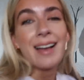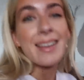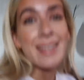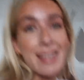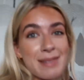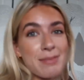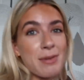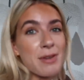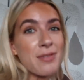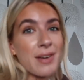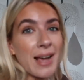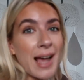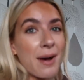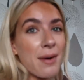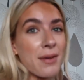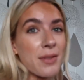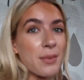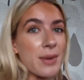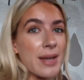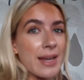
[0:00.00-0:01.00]
He's moving
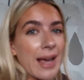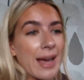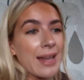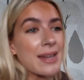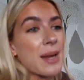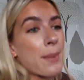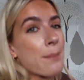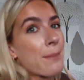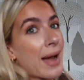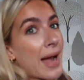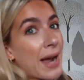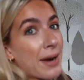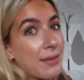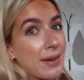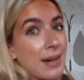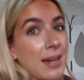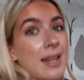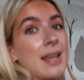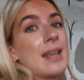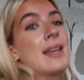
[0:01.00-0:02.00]
out at the weekend,
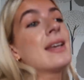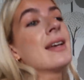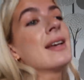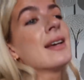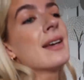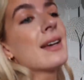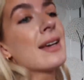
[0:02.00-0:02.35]
apparently.